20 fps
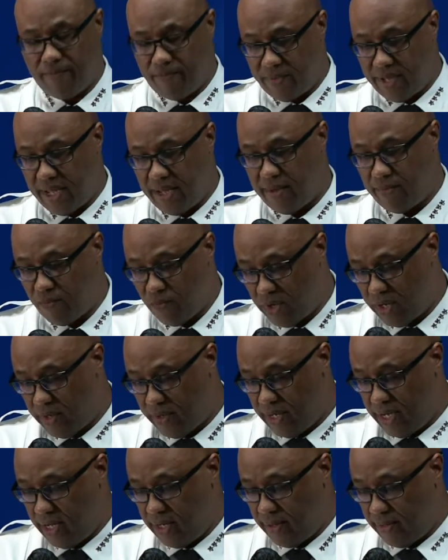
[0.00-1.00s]
and what
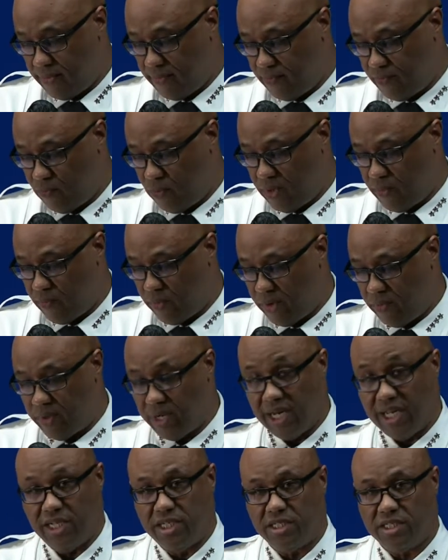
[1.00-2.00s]
in what we
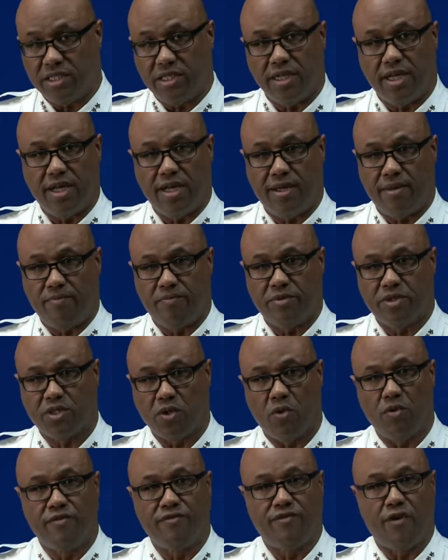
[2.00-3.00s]
released uh,
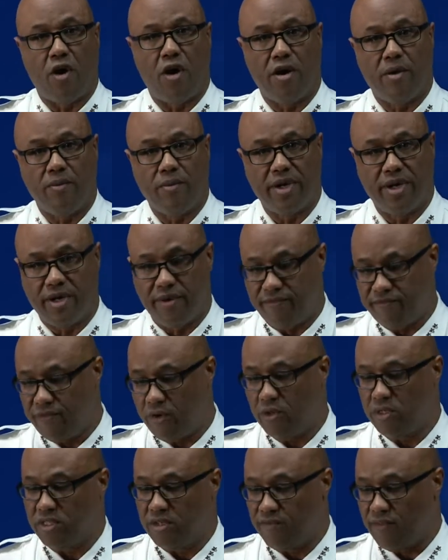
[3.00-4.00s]
so far. Uh,
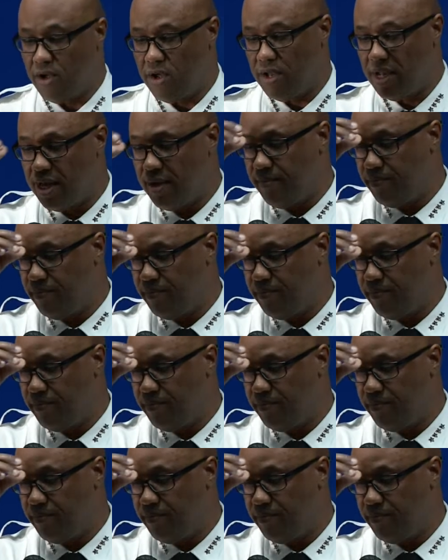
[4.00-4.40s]
first of all, I,